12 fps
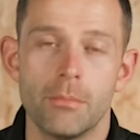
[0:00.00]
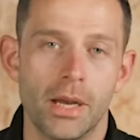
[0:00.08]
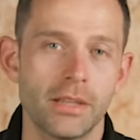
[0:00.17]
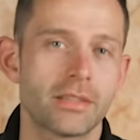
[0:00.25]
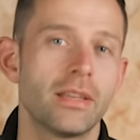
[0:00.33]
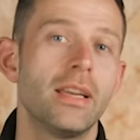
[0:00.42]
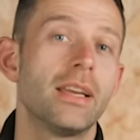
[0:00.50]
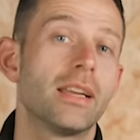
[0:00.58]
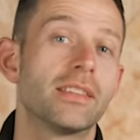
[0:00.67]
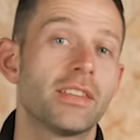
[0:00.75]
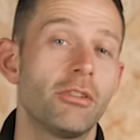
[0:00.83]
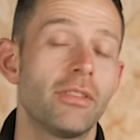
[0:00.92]
But
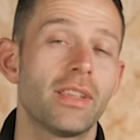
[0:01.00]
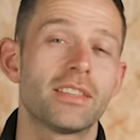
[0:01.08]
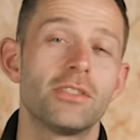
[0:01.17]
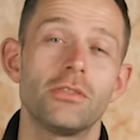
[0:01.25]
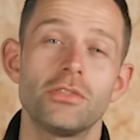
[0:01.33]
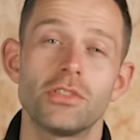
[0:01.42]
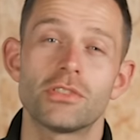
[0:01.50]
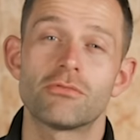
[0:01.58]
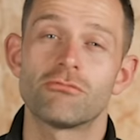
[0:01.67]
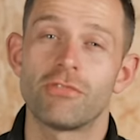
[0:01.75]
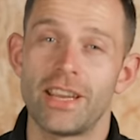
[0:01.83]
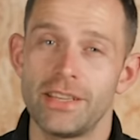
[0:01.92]
considering that it's not just
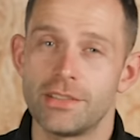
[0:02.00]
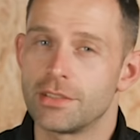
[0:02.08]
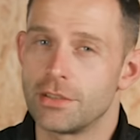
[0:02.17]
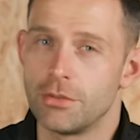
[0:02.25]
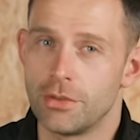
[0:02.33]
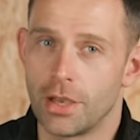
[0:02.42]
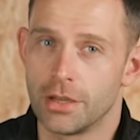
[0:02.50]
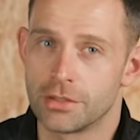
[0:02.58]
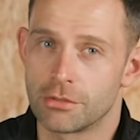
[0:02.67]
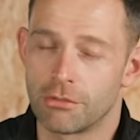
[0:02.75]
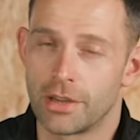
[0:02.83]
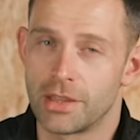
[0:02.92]
racers who yearn
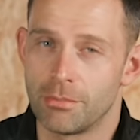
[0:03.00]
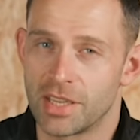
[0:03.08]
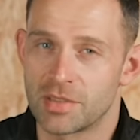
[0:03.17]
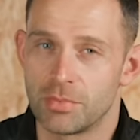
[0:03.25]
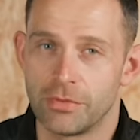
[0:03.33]
to ride the best